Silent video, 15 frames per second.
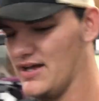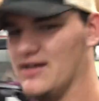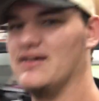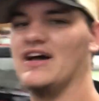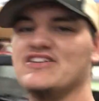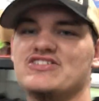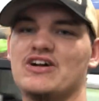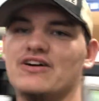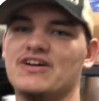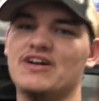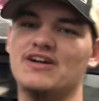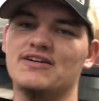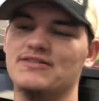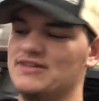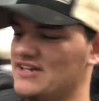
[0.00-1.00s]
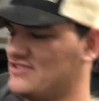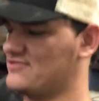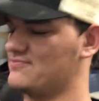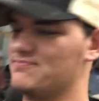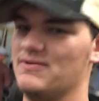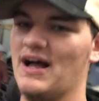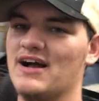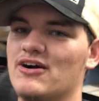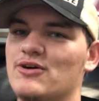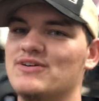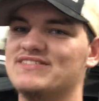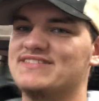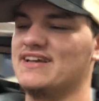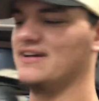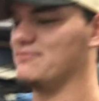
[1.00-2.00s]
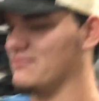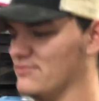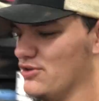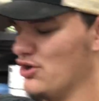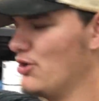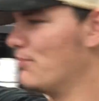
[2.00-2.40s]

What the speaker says: as y'all hear, I always say little